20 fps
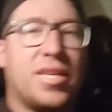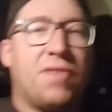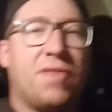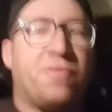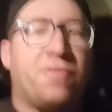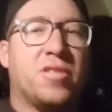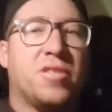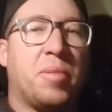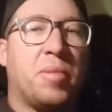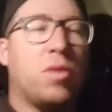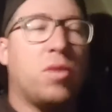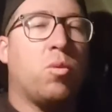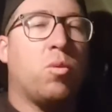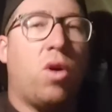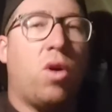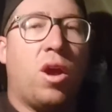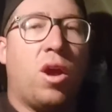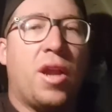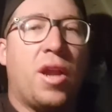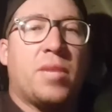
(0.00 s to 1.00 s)
diff has
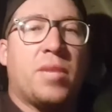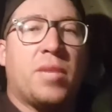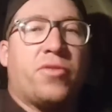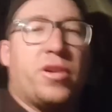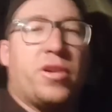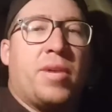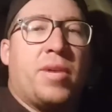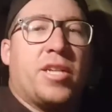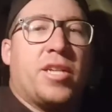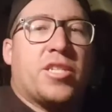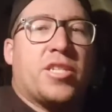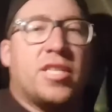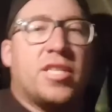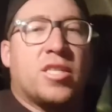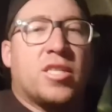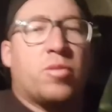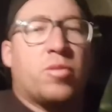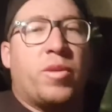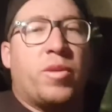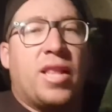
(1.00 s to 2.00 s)
been whining pretty much
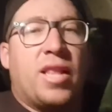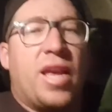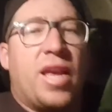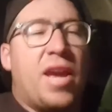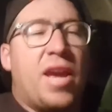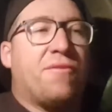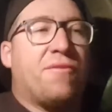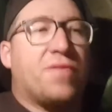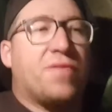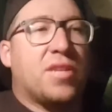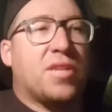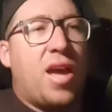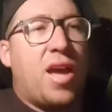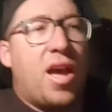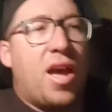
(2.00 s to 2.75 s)
since we left.